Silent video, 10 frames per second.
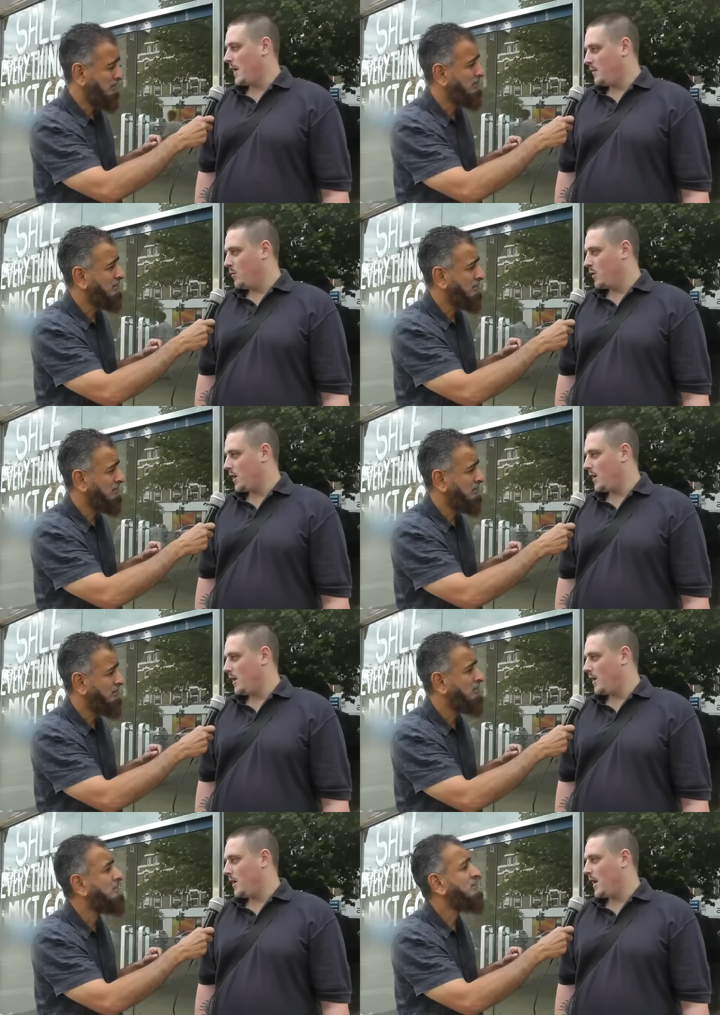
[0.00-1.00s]
Speaker 1: in animal
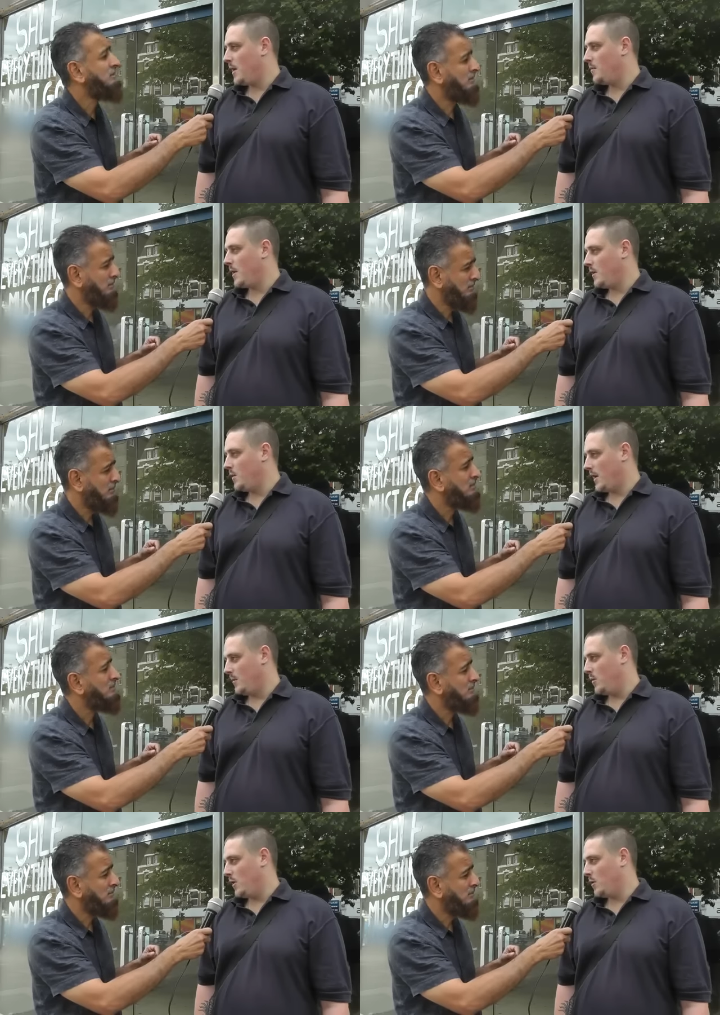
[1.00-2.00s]
care at the Mayhew
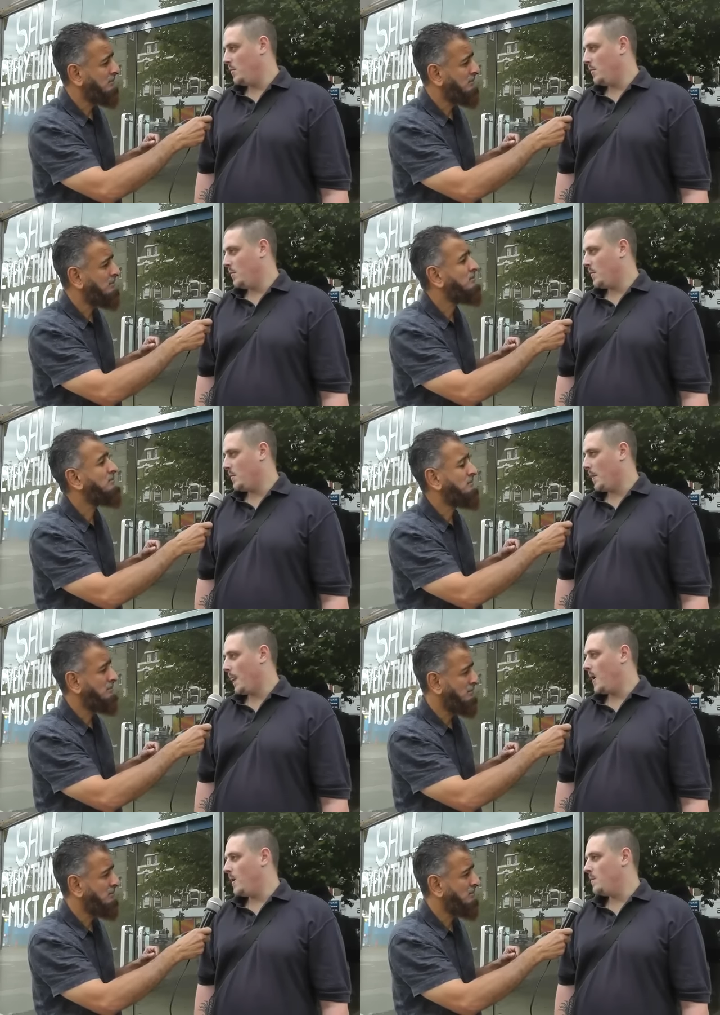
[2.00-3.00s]
Animal Home.
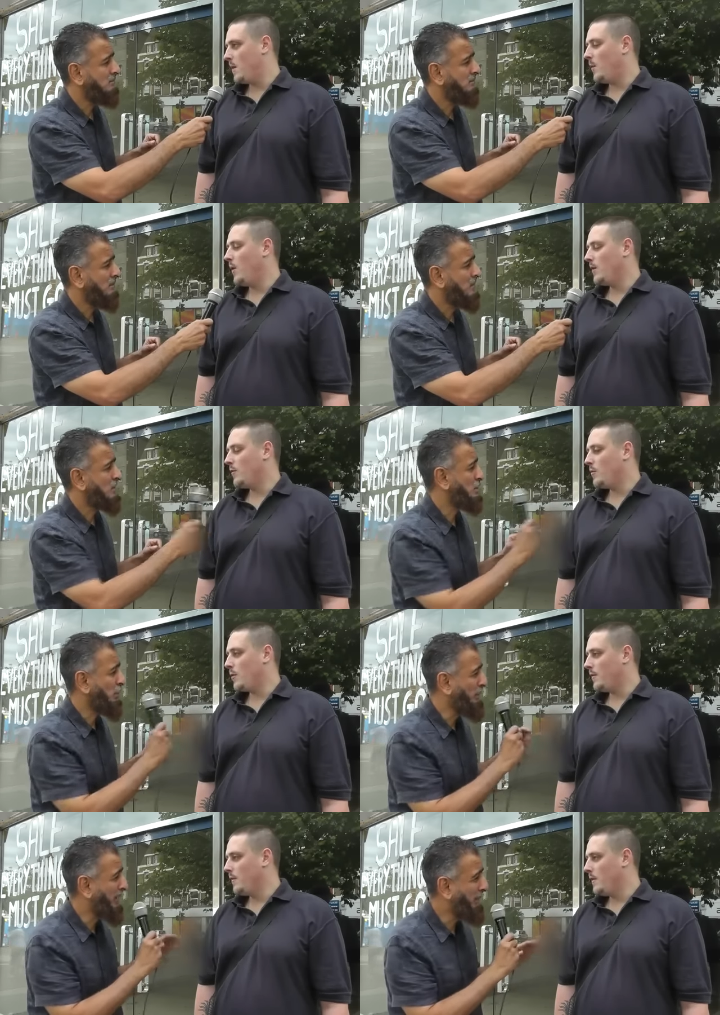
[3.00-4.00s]
Um, I worked. For, so do
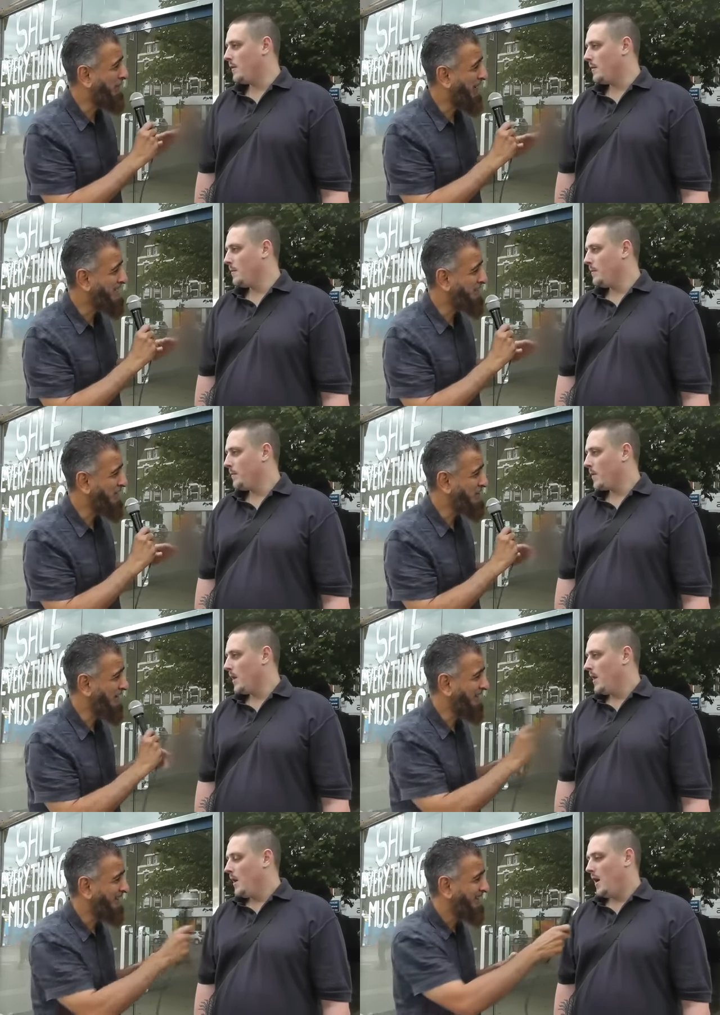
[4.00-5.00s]
you want to become a vet
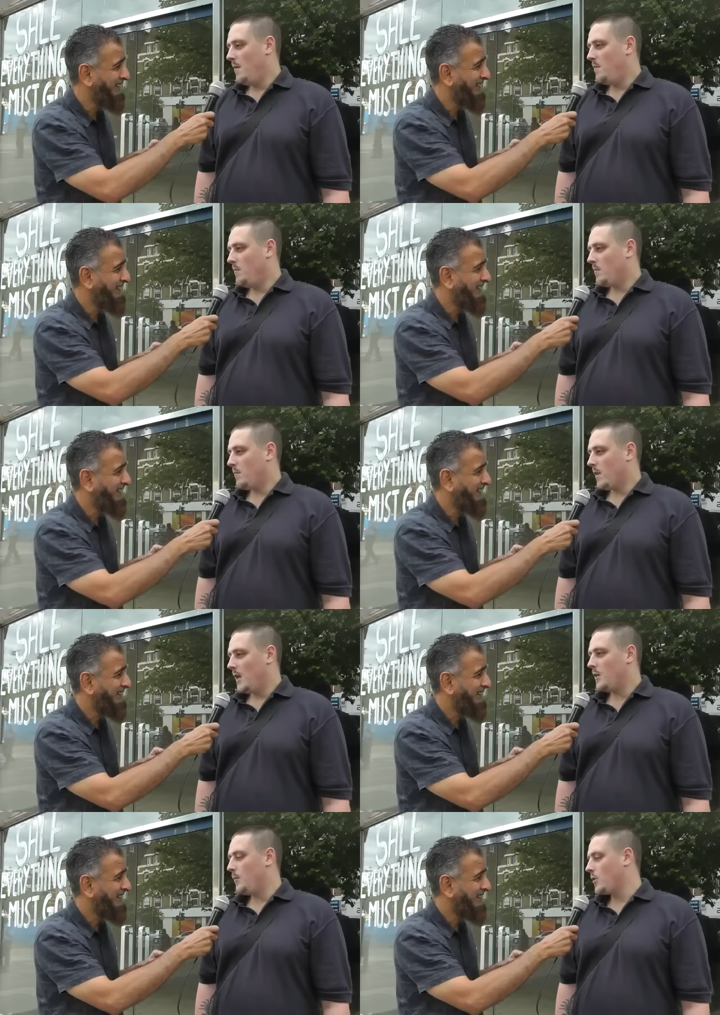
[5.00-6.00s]
eventually? Um,
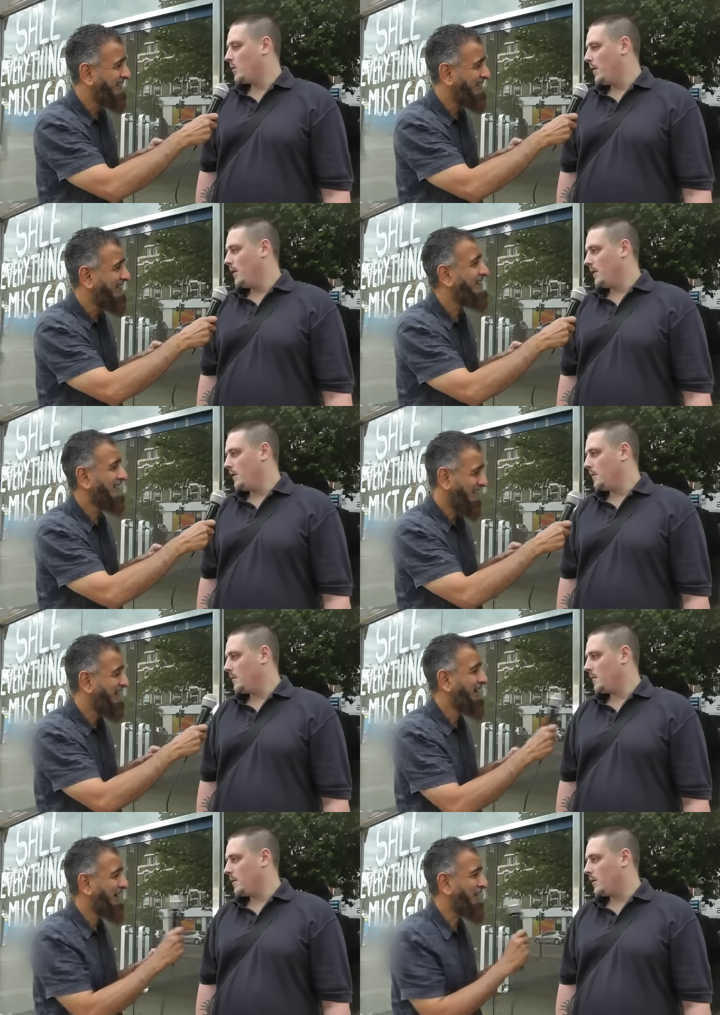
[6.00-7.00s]
Speaker 2: it's a possibility.
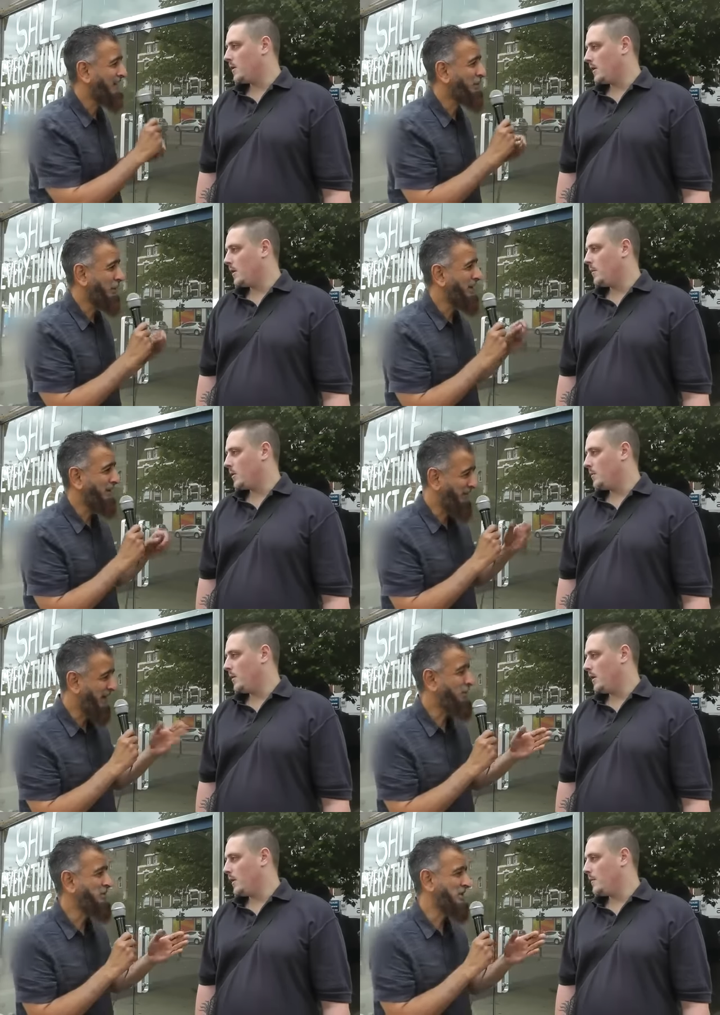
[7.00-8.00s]
Okay, fine. You want to become
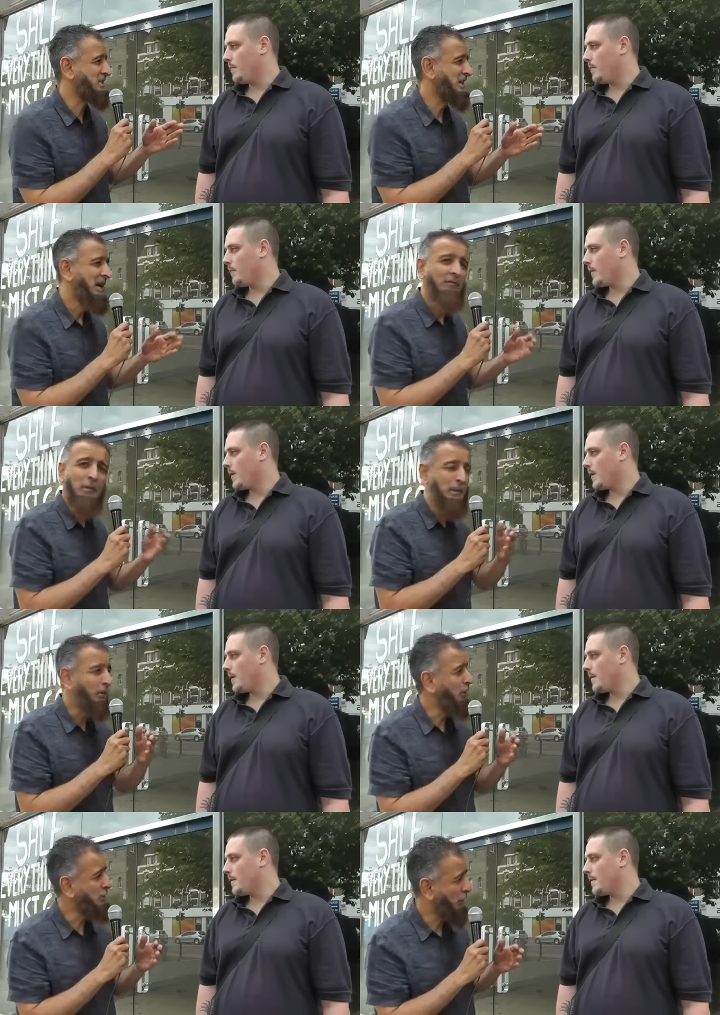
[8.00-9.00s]
vet, which is for
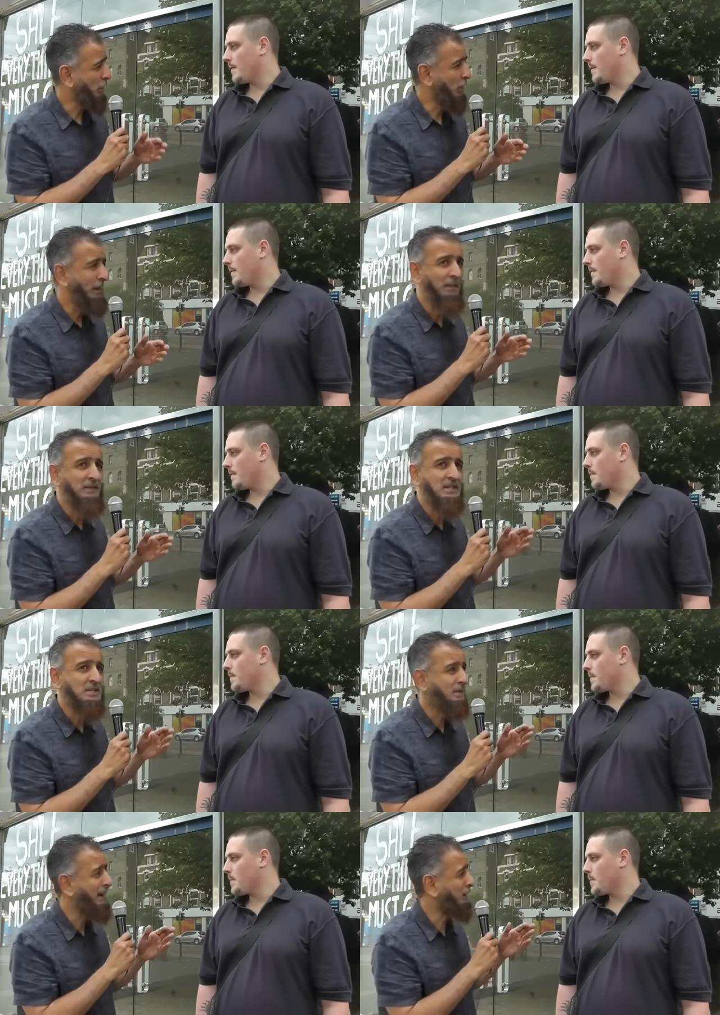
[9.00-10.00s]
people who don't know about this,
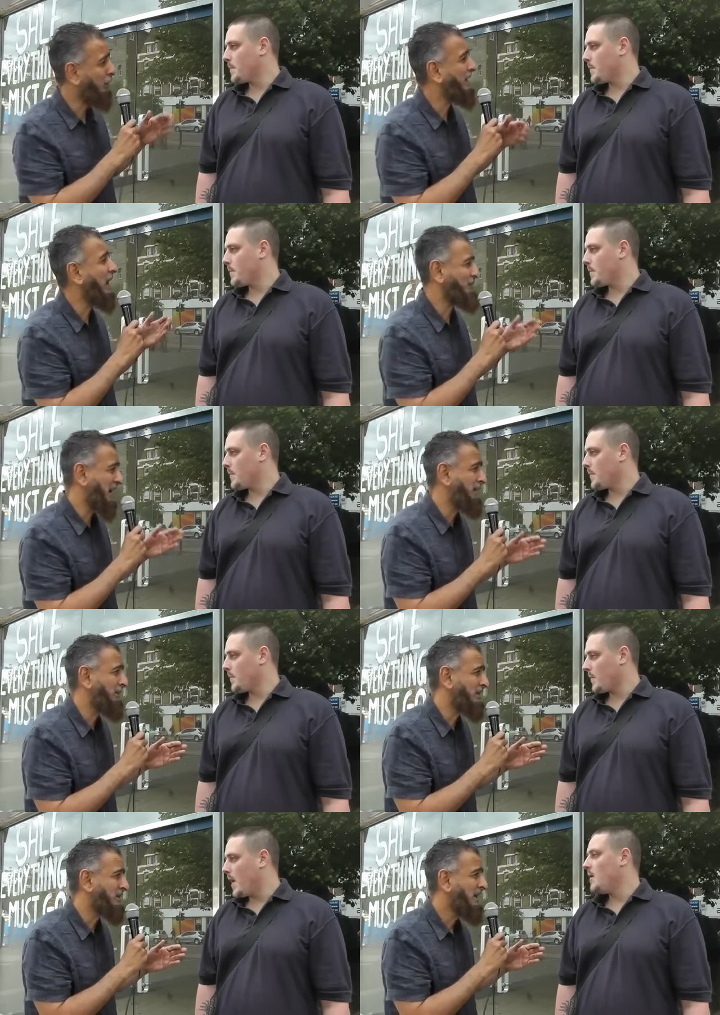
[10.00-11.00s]
it's about looking after
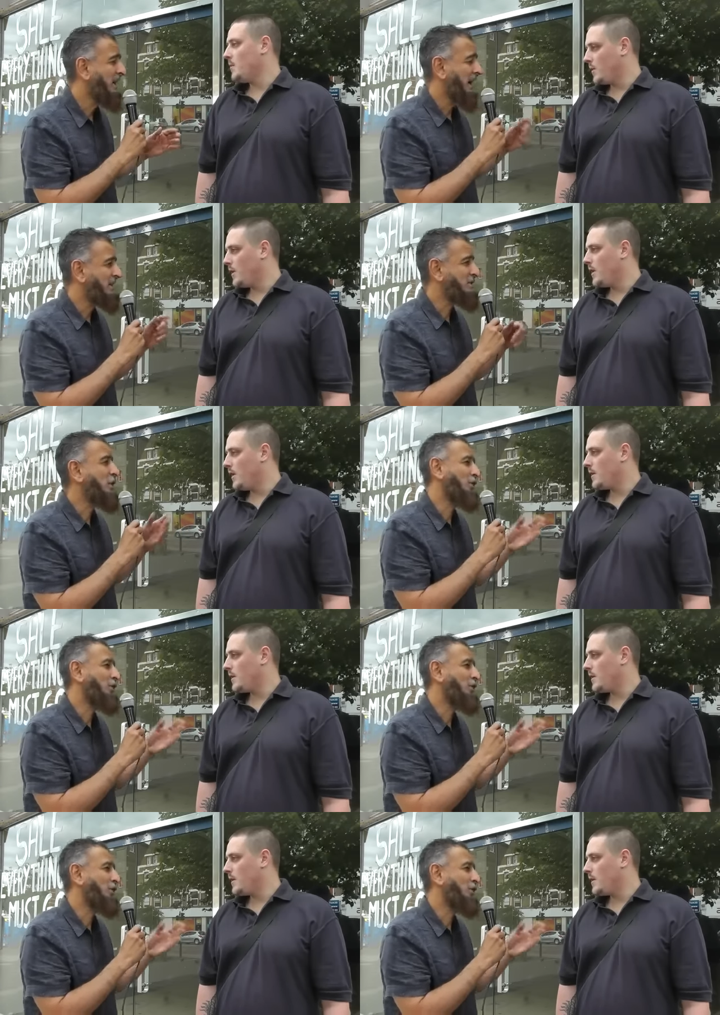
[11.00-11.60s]
animals. animals it's yeah. a